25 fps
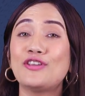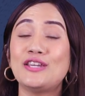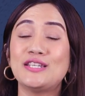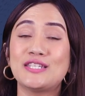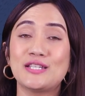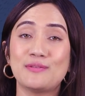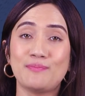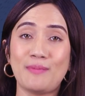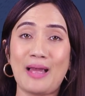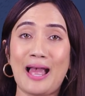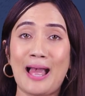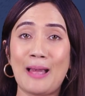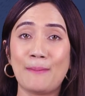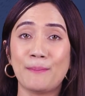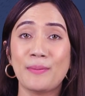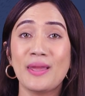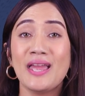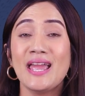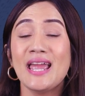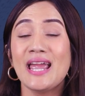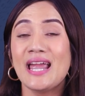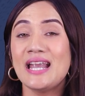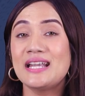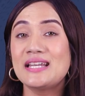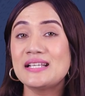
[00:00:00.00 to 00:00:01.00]
Freedom app.
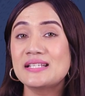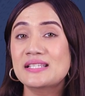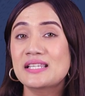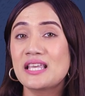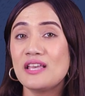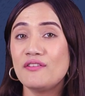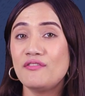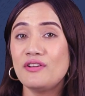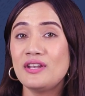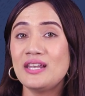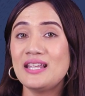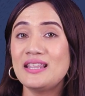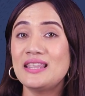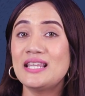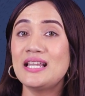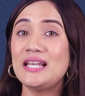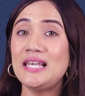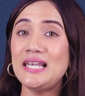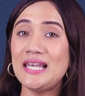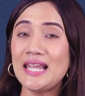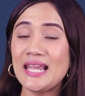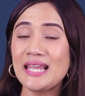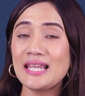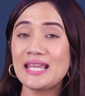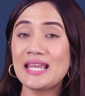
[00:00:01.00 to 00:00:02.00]
It is given in the
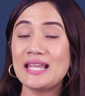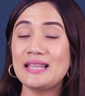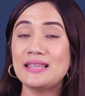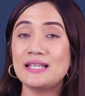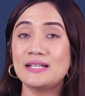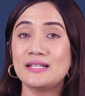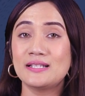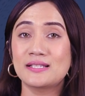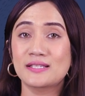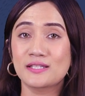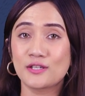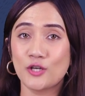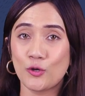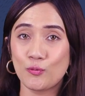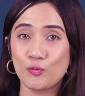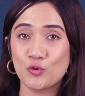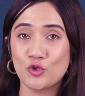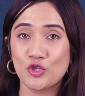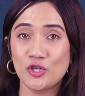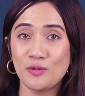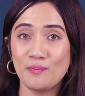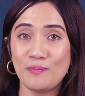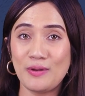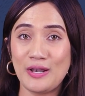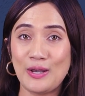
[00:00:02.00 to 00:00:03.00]
link in the
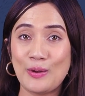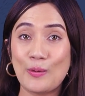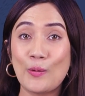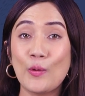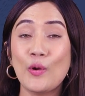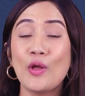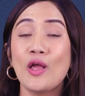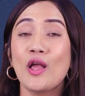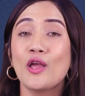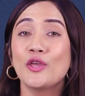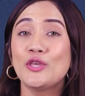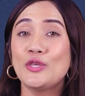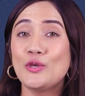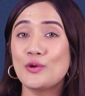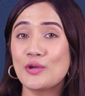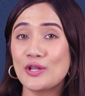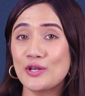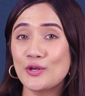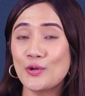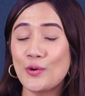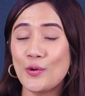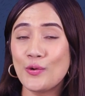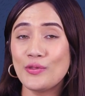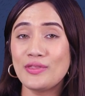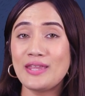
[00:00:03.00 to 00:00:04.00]
description below. You
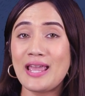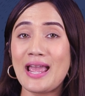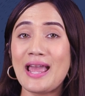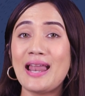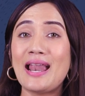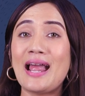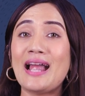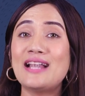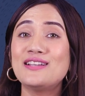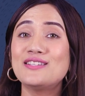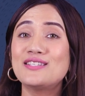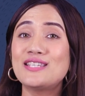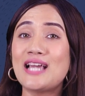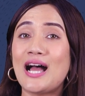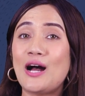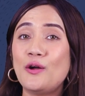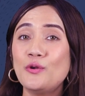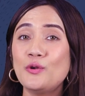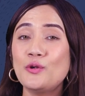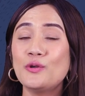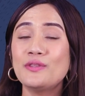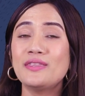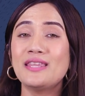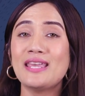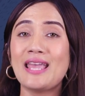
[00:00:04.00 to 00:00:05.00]
can go there and
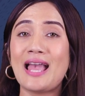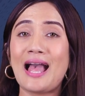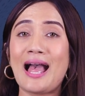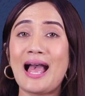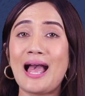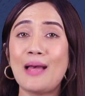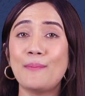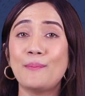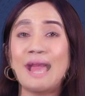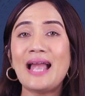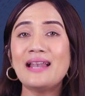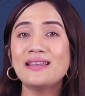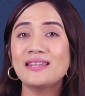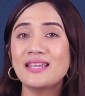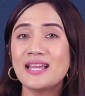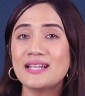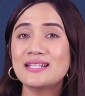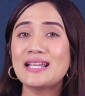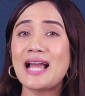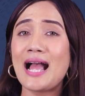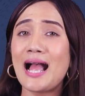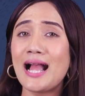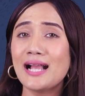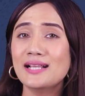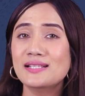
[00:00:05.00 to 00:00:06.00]
download the app and
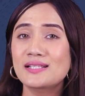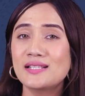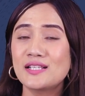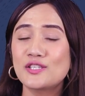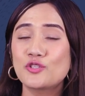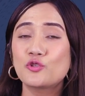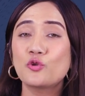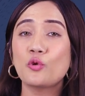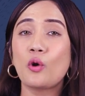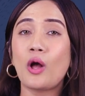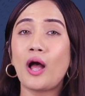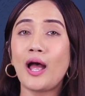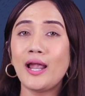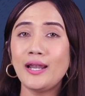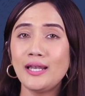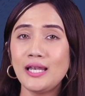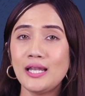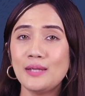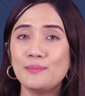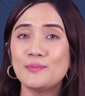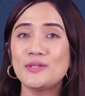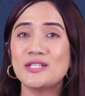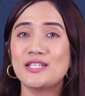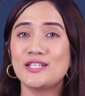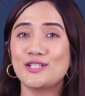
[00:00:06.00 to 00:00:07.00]
get access to
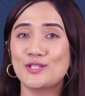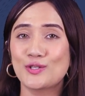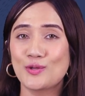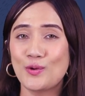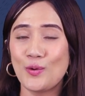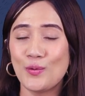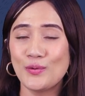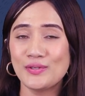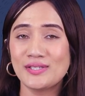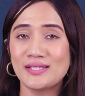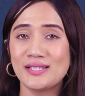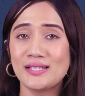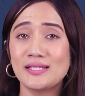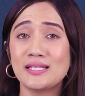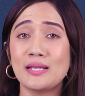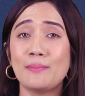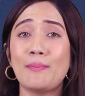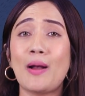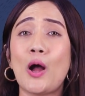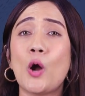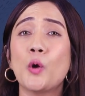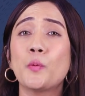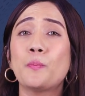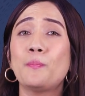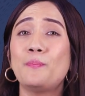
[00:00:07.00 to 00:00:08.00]
unlimited courses
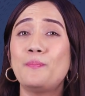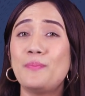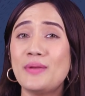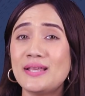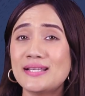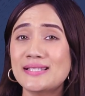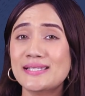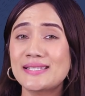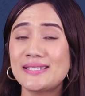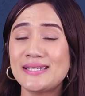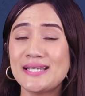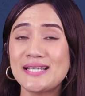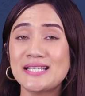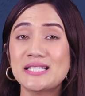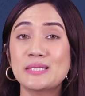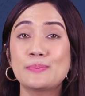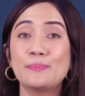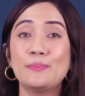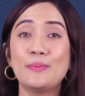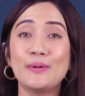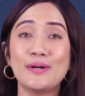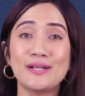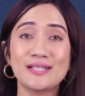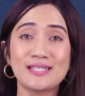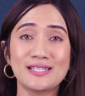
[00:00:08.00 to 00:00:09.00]
about business,
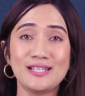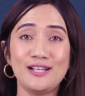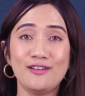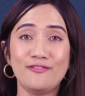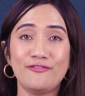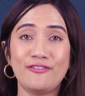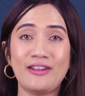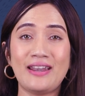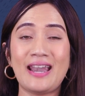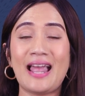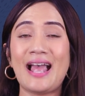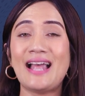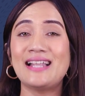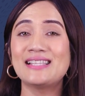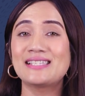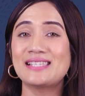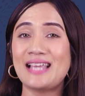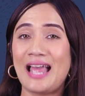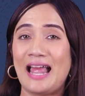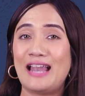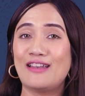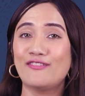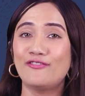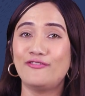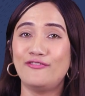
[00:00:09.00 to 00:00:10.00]
personal finance,
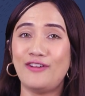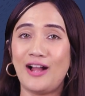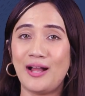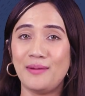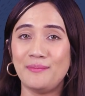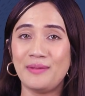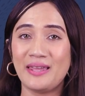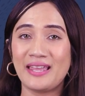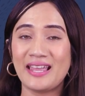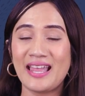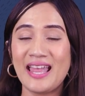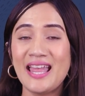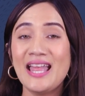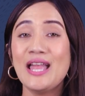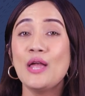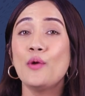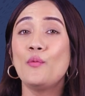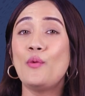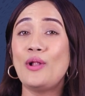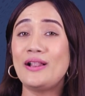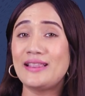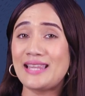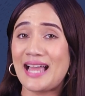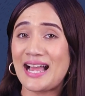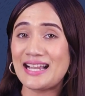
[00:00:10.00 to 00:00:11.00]
and farming.
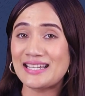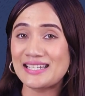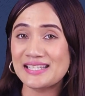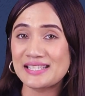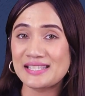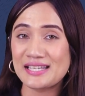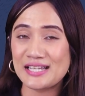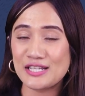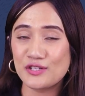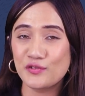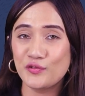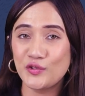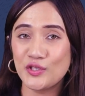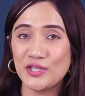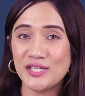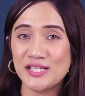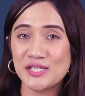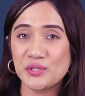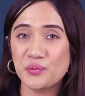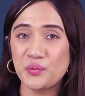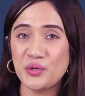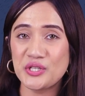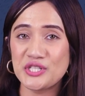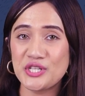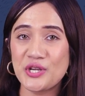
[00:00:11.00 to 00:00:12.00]
Well, that is it for
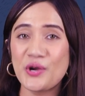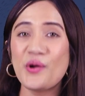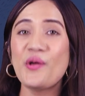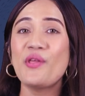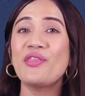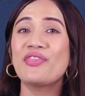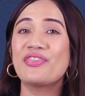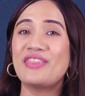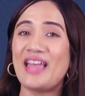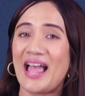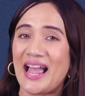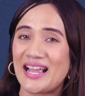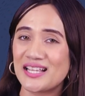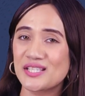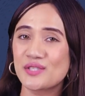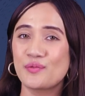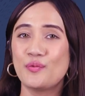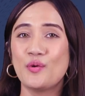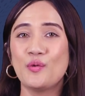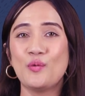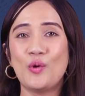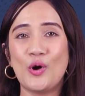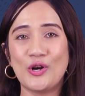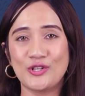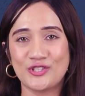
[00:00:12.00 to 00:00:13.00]
this video. Thanks
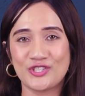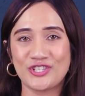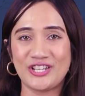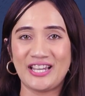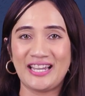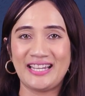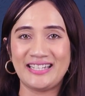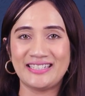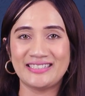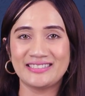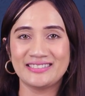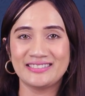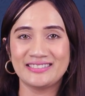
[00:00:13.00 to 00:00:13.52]
for watching.